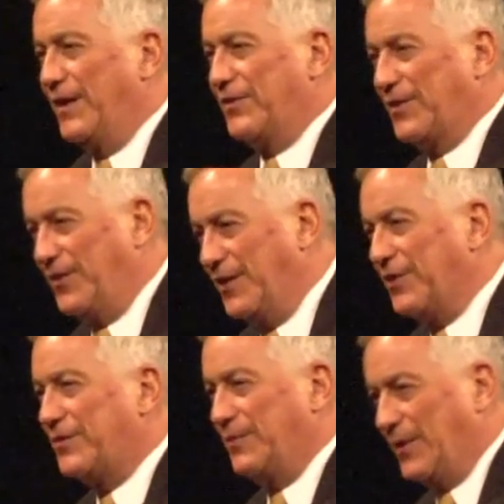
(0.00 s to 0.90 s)
this and
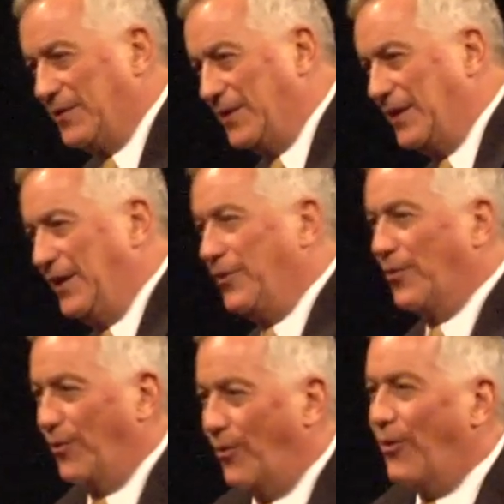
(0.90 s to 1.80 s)
this, and either
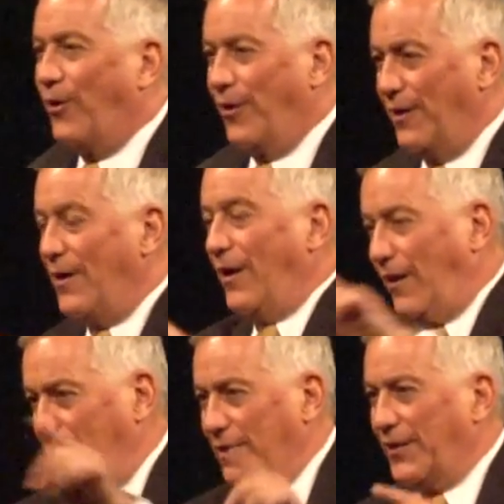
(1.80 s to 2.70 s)
or,
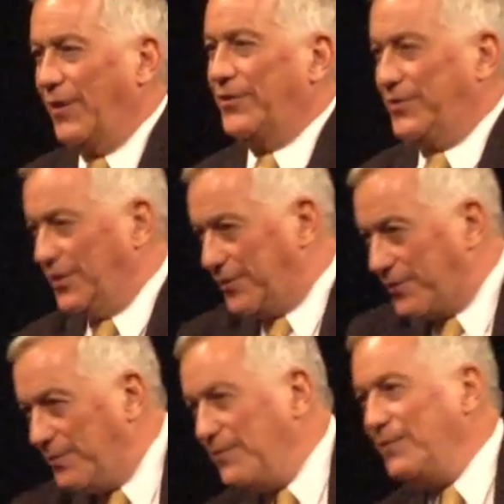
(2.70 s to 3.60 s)
all of those are
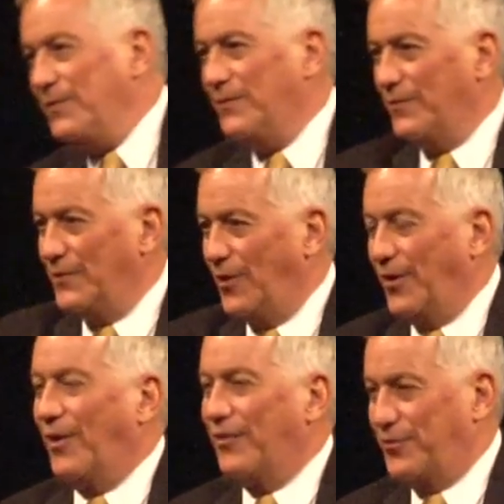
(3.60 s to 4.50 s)
just
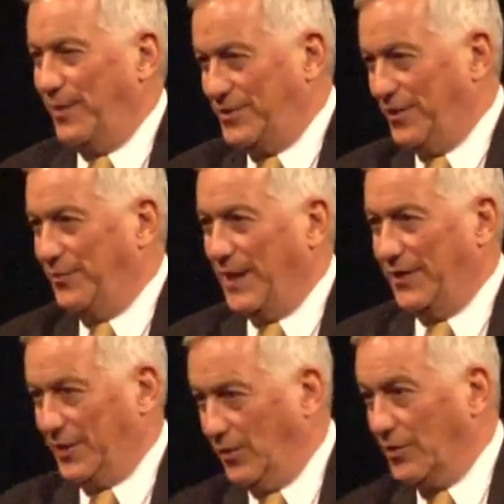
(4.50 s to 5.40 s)
on-off switches,
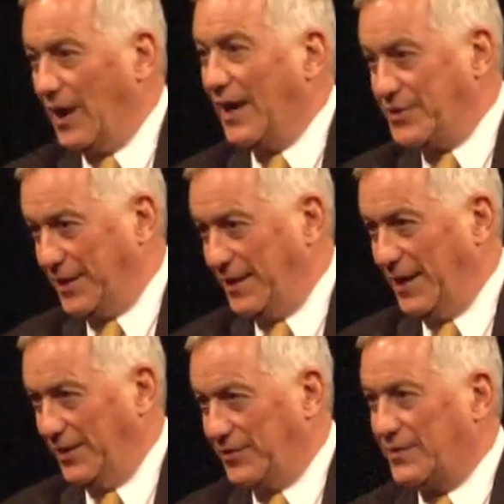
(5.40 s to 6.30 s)
basically, or logic
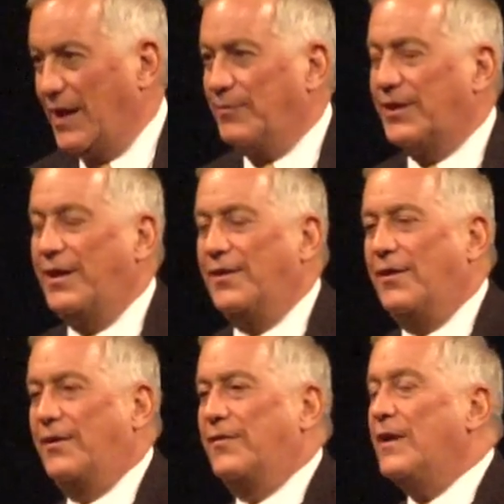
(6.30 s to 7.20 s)
gates, complicated
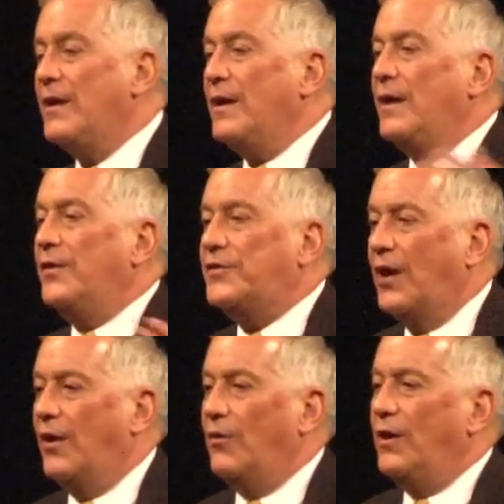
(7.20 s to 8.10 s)
on-off.
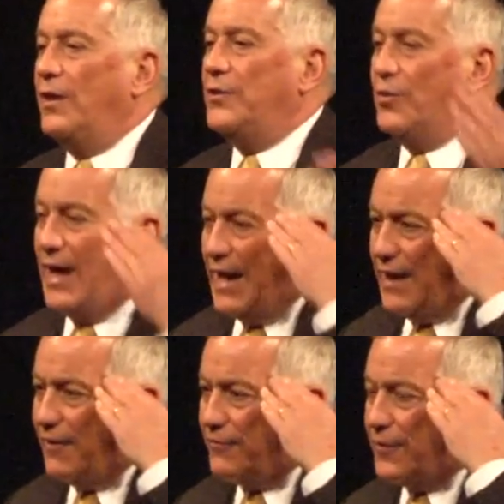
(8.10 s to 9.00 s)
So you
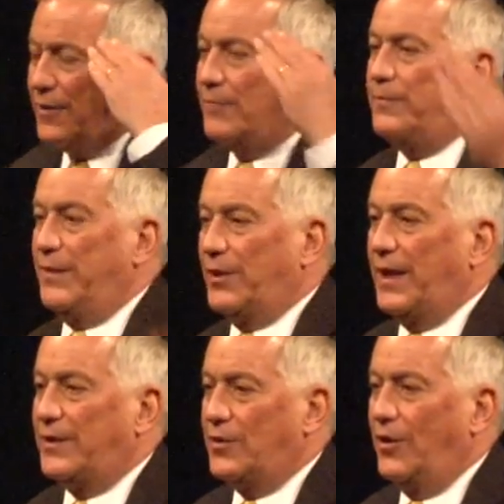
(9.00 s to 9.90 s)
have people
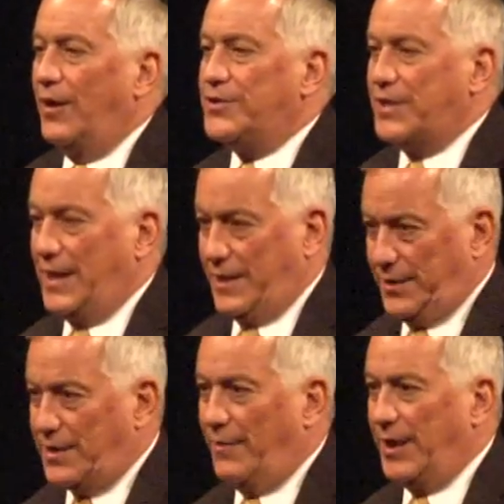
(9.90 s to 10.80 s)
like Claude
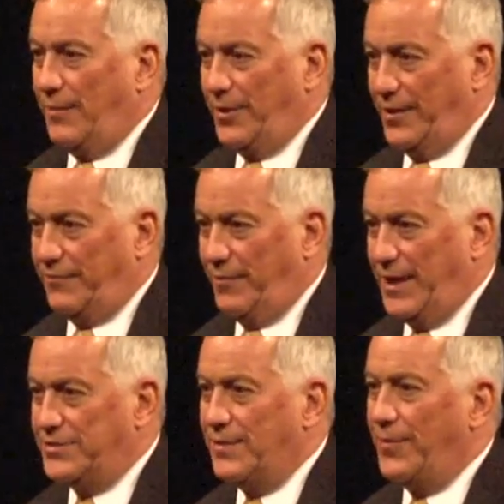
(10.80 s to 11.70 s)
Shannon coming up with
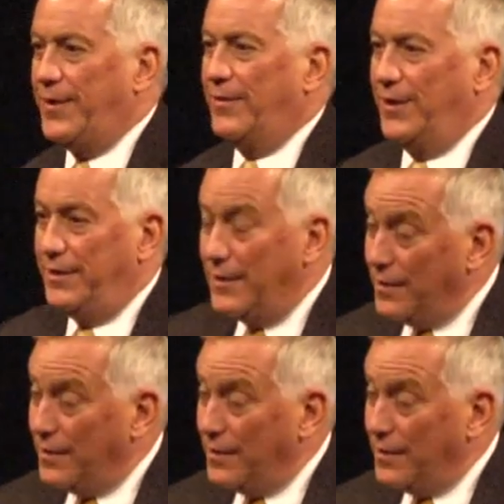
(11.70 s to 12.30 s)
information theory,